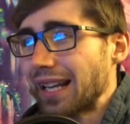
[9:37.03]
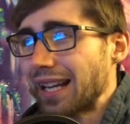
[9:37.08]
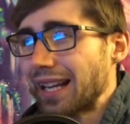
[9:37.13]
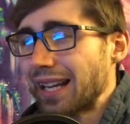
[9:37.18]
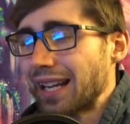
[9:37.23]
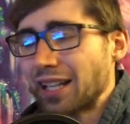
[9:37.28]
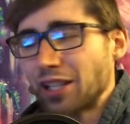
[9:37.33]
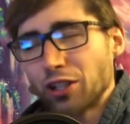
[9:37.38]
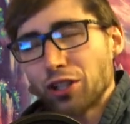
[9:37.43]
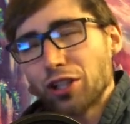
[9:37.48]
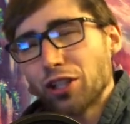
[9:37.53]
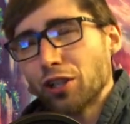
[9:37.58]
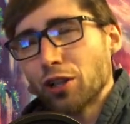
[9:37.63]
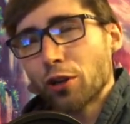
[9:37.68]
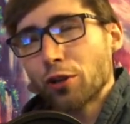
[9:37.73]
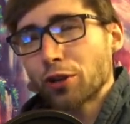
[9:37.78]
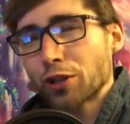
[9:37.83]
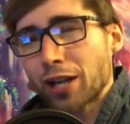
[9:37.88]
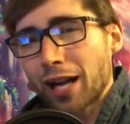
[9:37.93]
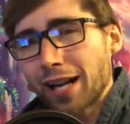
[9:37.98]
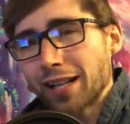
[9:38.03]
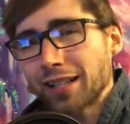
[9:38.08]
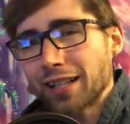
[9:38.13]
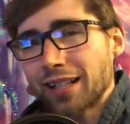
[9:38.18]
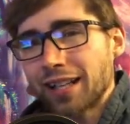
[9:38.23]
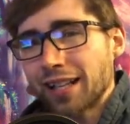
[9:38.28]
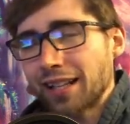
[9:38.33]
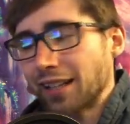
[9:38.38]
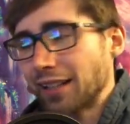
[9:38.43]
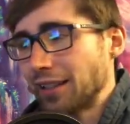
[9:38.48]
and you're kind of
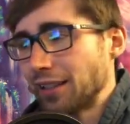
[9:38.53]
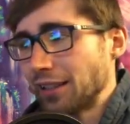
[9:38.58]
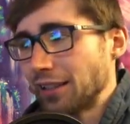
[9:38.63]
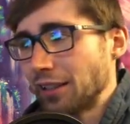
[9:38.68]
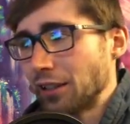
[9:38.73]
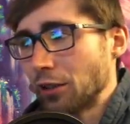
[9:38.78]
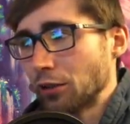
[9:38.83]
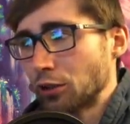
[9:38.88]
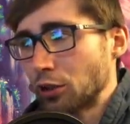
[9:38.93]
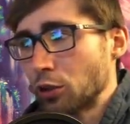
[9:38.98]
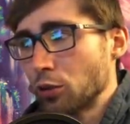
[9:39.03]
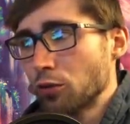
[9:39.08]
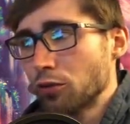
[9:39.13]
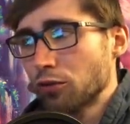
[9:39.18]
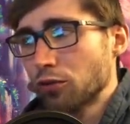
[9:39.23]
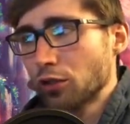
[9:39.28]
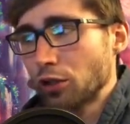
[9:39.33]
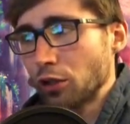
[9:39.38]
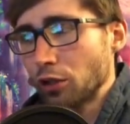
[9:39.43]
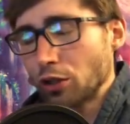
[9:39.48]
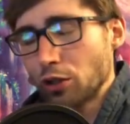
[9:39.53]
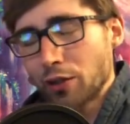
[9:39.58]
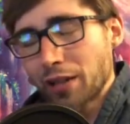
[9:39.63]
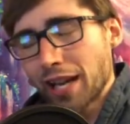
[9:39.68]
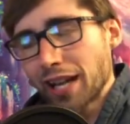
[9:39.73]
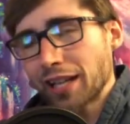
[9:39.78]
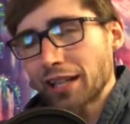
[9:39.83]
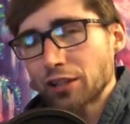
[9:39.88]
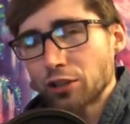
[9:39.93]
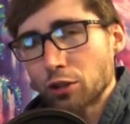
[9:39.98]
getting, you
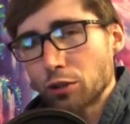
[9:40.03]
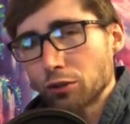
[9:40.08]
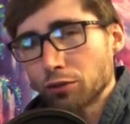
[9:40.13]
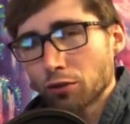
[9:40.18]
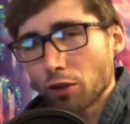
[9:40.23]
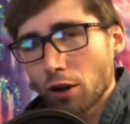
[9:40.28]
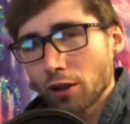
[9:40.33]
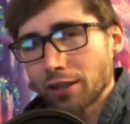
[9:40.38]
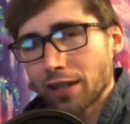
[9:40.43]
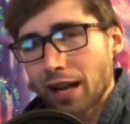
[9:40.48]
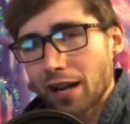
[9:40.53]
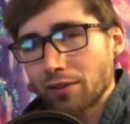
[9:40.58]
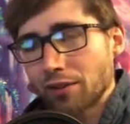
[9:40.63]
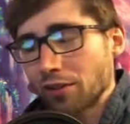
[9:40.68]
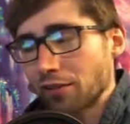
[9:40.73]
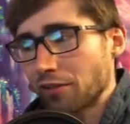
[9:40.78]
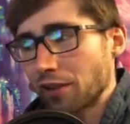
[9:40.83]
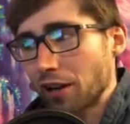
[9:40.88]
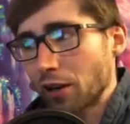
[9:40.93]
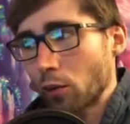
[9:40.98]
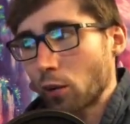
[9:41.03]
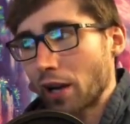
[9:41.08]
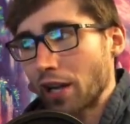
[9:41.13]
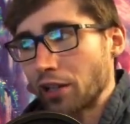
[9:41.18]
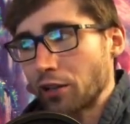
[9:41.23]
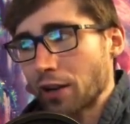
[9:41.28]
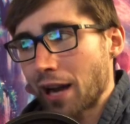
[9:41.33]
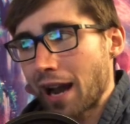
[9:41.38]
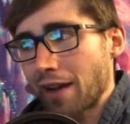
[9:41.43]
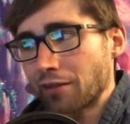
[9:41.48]
can't get too far down the fairway and
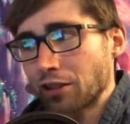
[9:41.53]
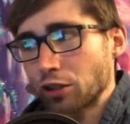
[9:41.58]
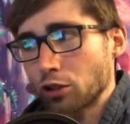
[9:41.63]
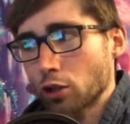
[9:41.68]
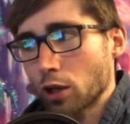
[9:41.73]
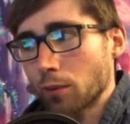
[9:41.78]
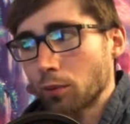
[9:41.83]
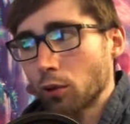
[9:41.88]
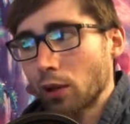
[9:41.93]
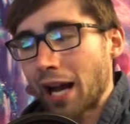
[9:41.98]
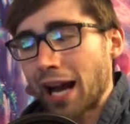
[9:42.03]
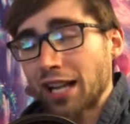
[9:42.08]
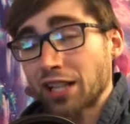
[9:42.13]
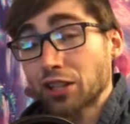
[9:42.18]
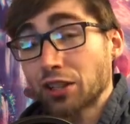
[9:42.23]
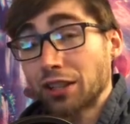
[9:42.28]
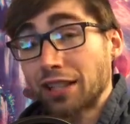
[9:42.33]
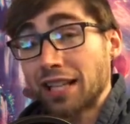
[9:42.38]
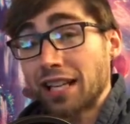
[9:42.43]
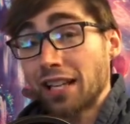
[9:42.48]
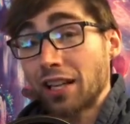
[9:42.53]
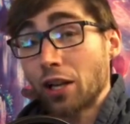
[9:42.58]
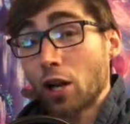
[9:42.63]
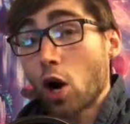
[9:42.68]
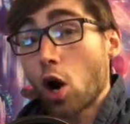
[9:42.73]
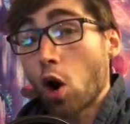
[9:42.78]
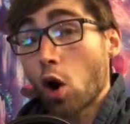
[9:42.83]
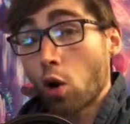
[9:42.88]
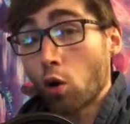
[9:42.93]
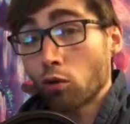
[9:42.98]
you're having trouble actually getting
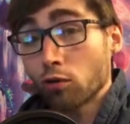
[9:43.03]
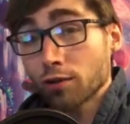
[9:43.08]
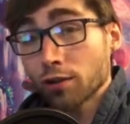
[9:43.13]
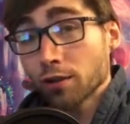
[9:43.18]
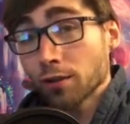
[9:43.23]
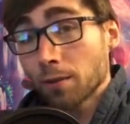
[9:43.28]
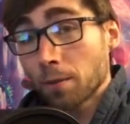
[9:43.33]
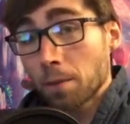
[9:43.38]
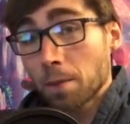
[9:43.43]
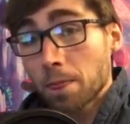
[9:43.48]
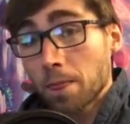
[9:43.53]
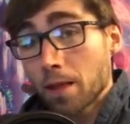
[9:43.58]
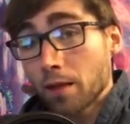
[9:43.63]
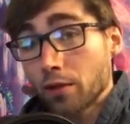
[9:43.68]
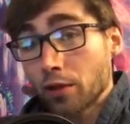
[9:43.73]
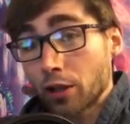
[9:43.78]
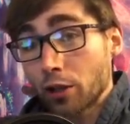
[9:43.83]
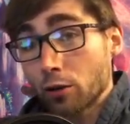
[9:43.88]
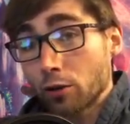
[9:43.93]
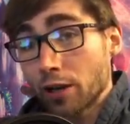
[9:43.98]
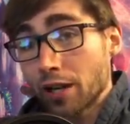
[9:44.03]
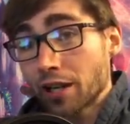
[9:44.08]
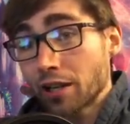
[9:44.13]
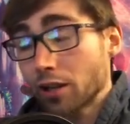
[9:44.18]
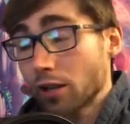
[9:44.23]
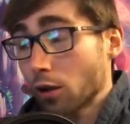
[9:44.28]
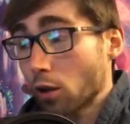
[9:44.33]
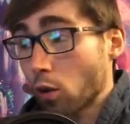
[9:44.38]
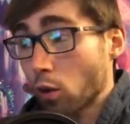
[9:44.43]
over the crick,